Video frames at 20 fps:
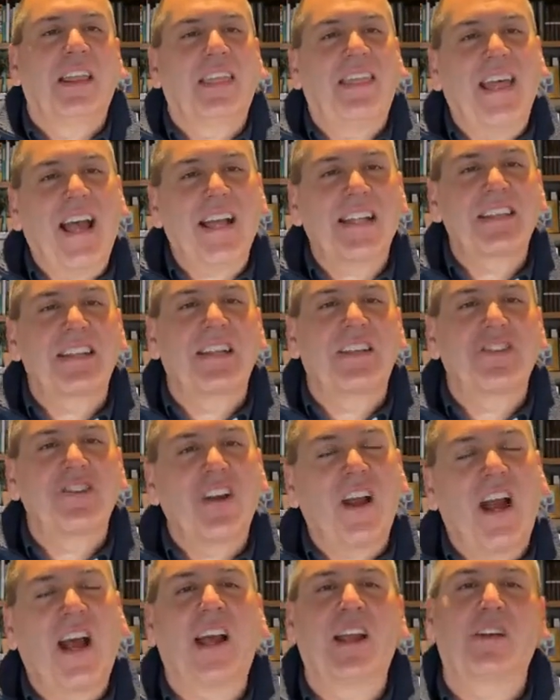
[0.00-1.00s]
That's a
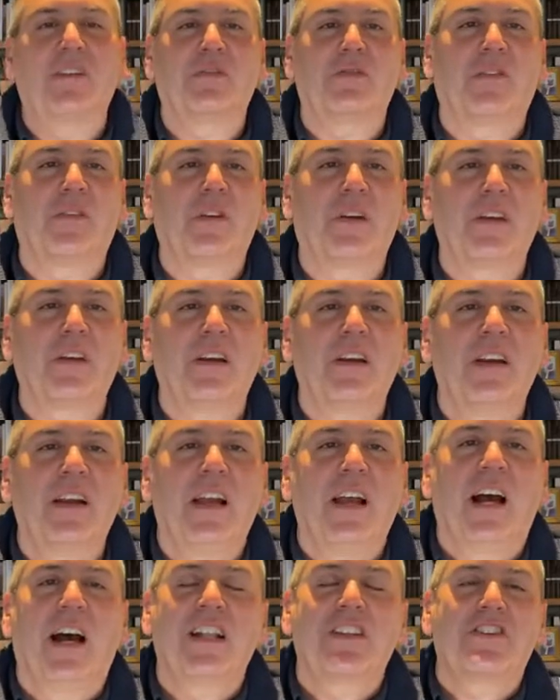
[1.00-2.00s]
child for you.
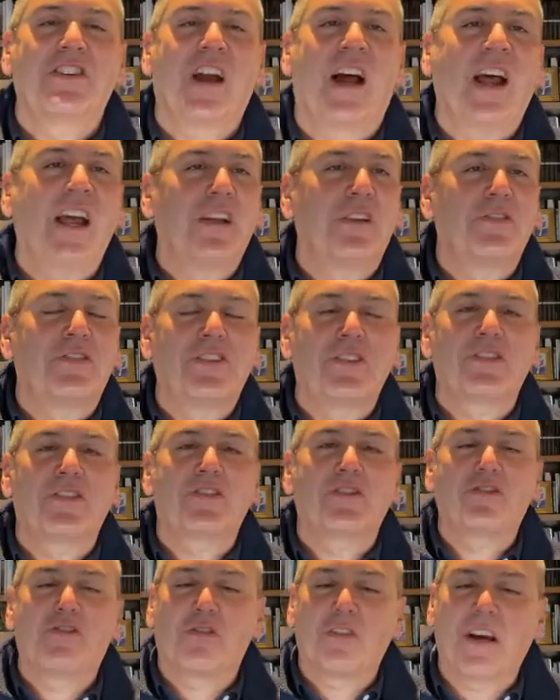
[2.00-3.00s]
A child
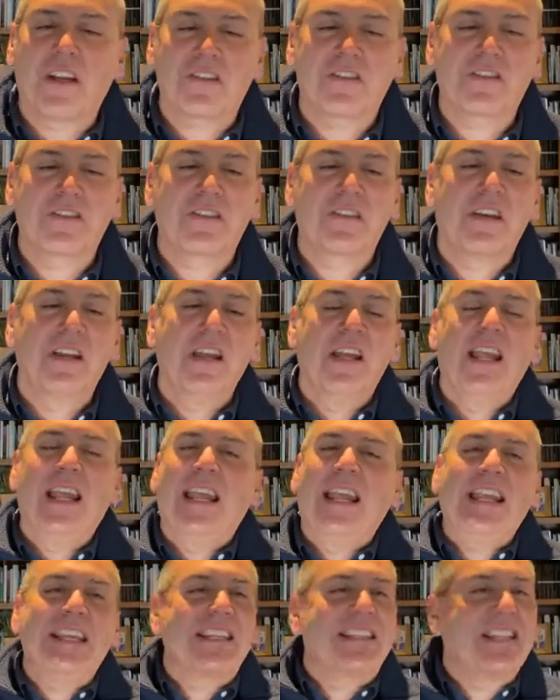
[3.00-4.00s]
just trusts.
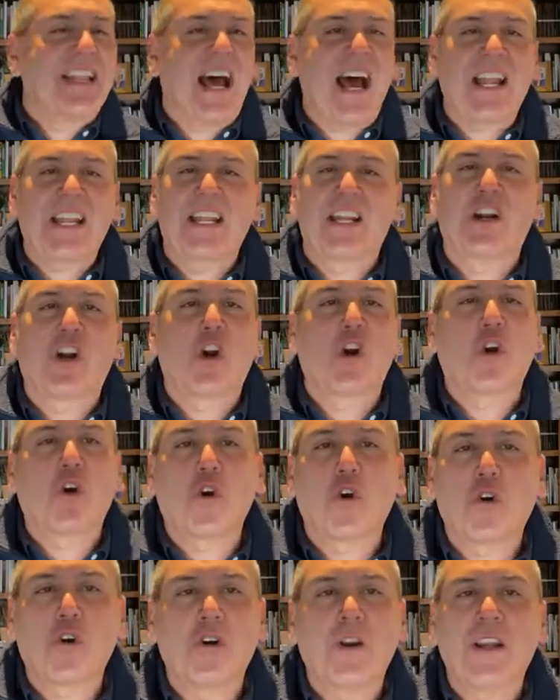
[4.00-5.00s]
He's not in a
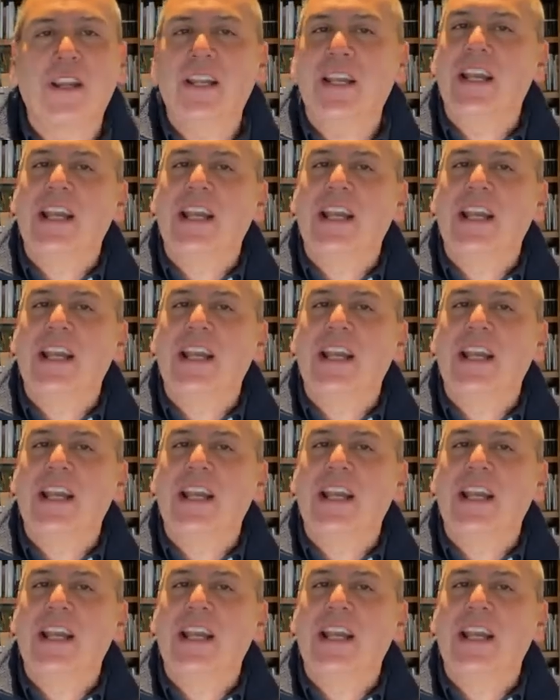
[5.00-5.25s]
hurry.